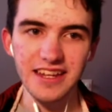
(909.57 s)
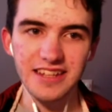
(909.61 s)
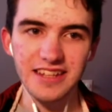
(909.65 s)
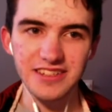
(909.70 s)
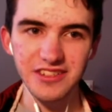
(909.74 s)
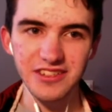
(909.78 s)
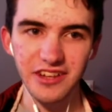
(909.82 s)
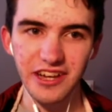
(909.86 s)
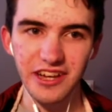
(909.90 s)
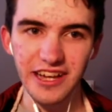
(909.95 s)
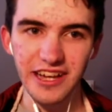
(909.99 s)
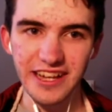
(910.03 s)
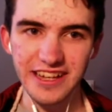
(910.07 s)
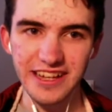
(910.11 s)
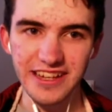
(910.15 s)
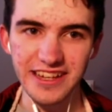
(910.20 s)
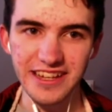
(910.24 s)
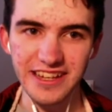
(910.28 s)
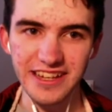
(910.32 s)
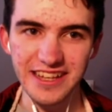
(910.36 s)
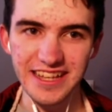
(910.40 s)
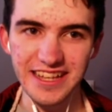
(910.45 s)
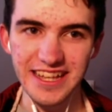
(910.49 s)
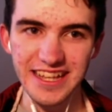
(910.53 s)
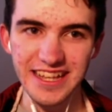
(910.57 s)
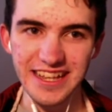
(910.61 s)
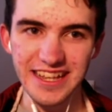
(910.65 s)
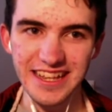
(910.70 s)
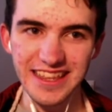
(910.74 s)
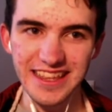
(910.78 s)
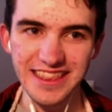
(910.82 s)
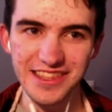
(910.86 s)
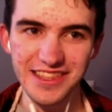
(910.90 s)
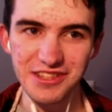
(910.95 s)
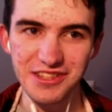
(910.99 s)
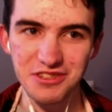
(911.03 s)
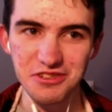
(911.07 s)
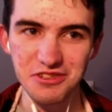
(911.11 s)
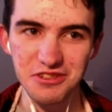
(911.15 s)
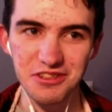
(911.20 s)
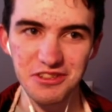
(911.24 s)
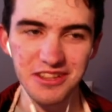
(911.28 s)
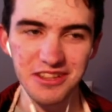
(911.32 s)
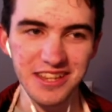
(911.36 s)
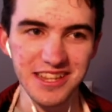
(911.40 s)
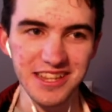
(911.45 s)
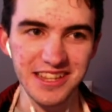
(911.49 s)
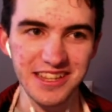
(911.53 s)
it's like he this
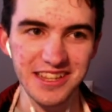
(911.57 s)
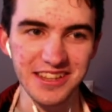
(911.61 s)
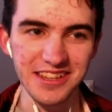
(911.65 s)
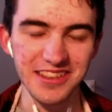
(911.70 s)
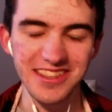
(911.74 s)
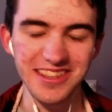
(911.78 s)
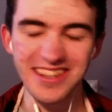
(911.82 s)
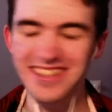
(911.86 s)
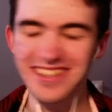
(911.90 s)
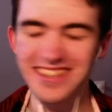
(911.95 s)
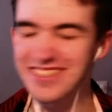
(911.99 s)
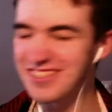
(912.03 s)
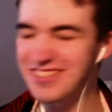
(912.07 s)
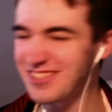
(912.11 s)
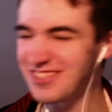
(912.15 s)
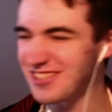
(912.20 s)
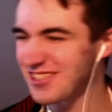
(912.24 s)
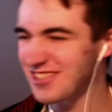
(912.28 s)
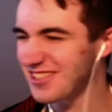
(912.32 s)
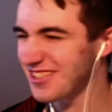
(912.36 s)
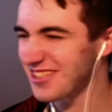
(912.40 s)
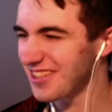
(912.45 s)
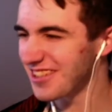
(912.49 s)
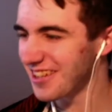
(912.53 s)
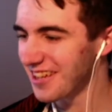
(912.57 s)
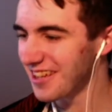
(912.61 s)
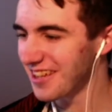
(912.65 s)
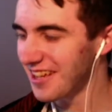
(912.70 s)
he, it's just